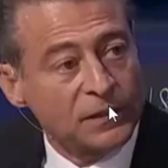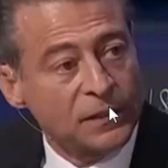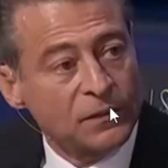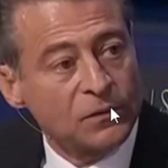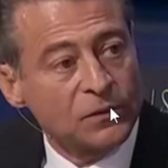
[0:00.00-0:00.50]
I
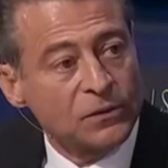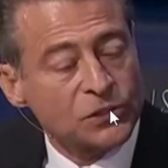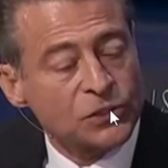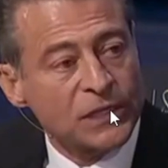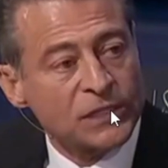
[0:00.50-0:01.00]
think Google has
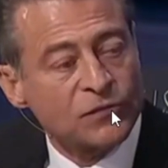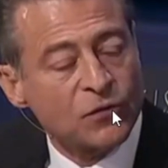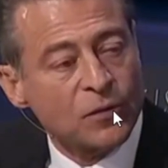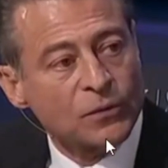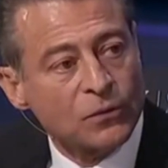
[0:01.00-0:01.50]

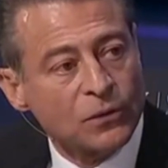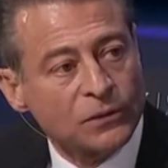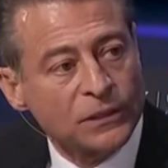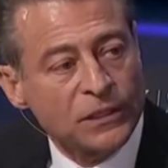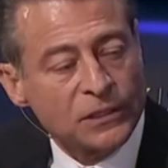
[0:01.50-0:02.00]
transformed the
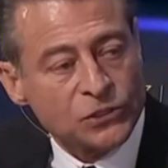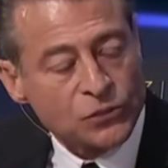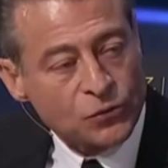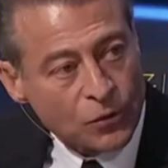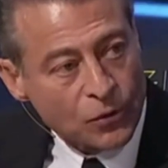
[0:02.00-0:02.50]
world in
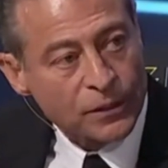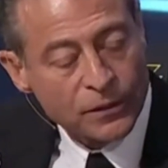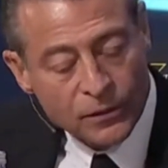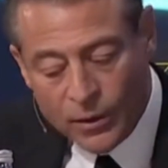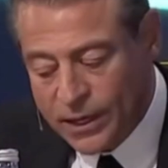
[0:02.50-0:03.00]

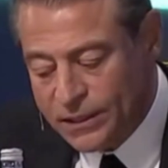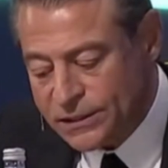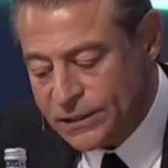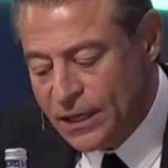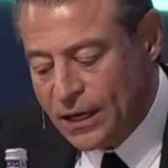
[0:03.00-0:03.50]
extraordinary
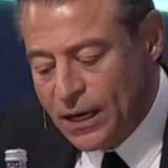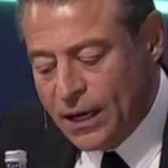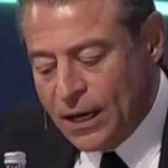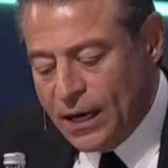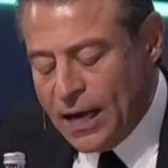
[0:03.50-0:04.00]
ways.
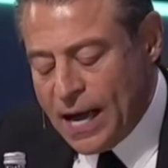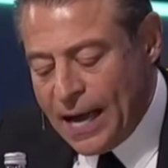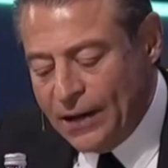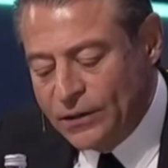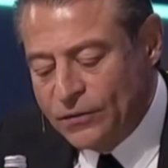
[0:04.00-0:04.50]

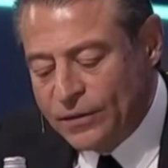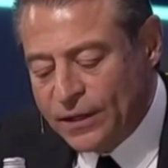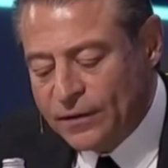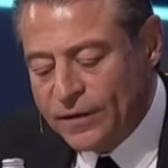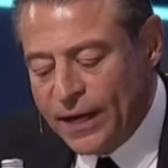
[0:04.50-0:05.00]
How do you
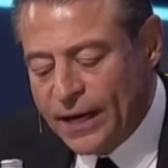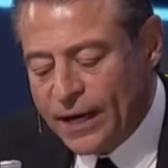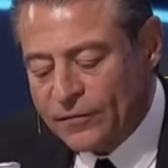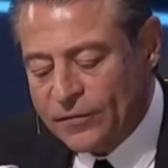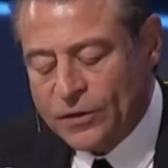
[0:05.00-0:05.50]
think of
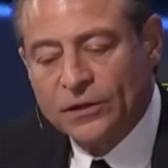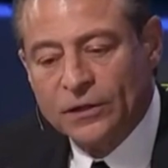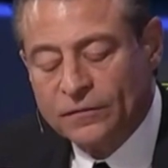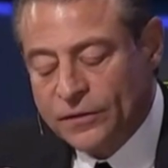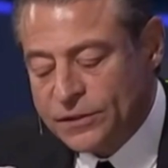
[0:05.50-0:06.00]
AI for
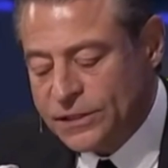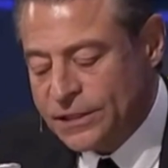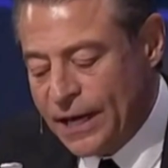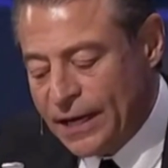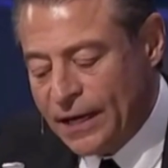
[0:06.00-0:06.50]
good
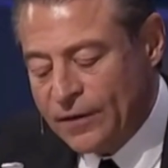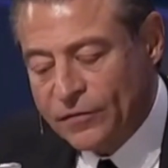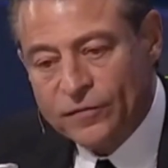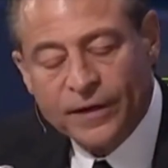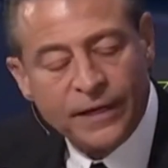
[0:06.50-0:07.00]
versus AI
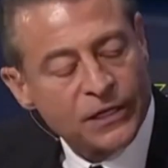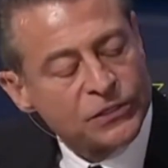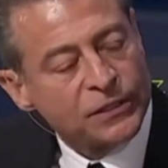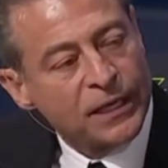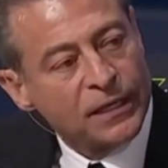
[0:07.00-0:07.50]
for
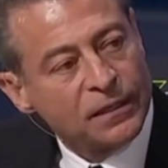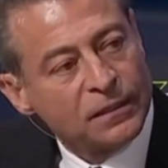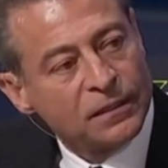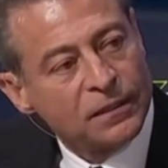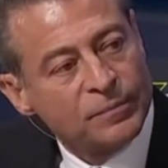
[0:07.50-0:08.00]
financial gain
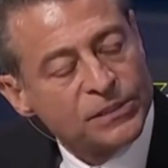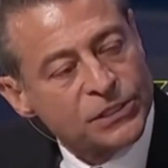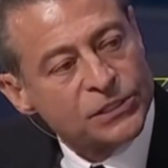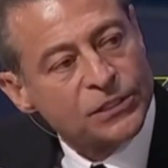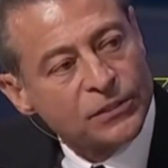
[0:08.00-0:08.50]
in the
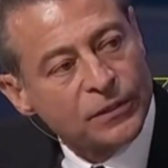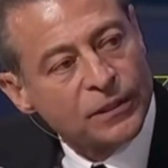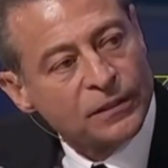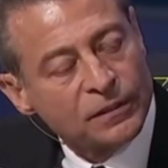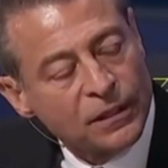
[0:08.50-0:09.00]
position you're
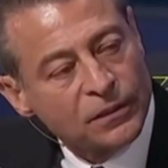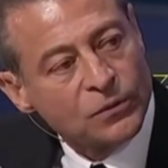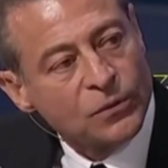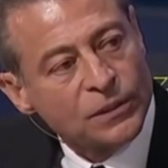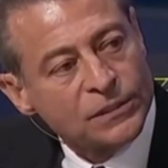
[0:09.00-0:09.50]
in
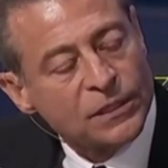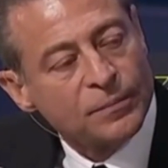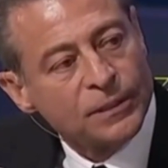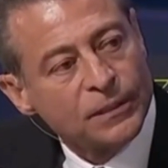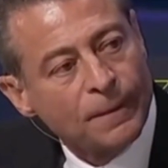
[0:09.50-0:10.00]
Google as a
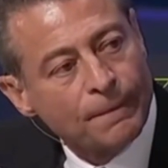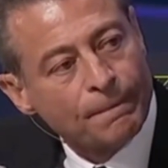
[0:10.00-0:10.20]
company?